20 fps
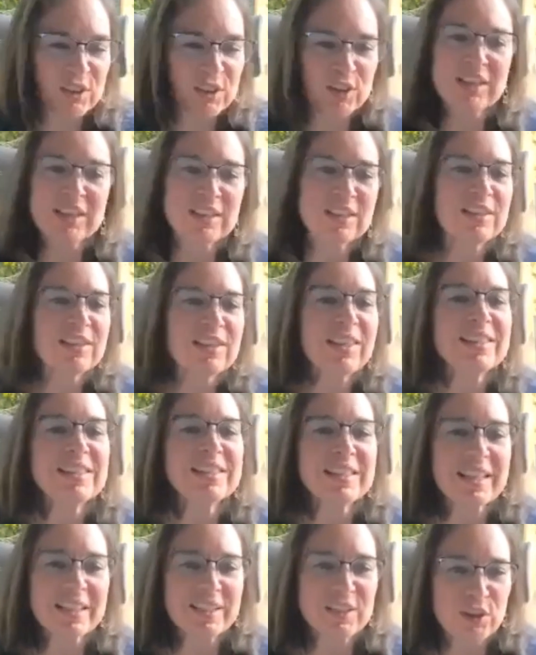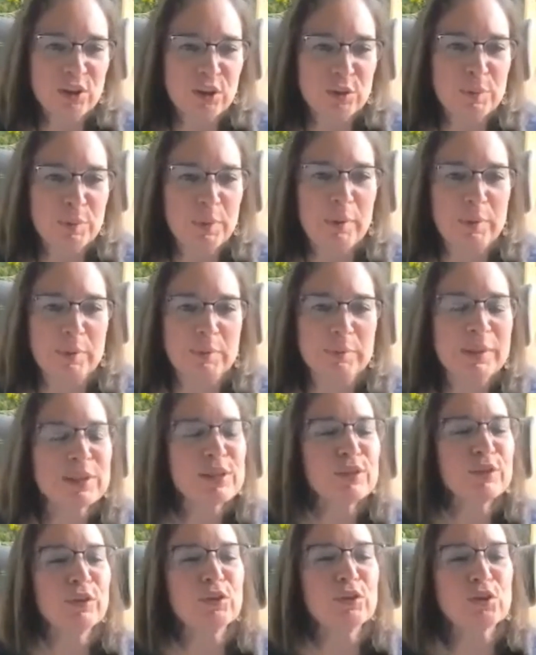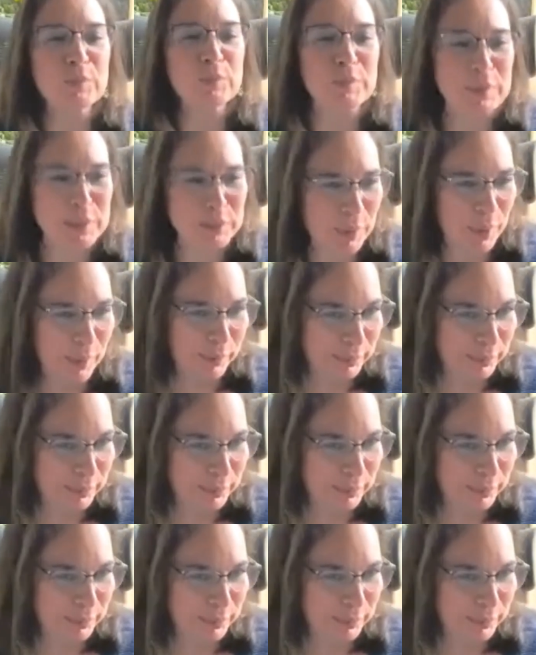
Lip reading: That's next year's problem. That's future me's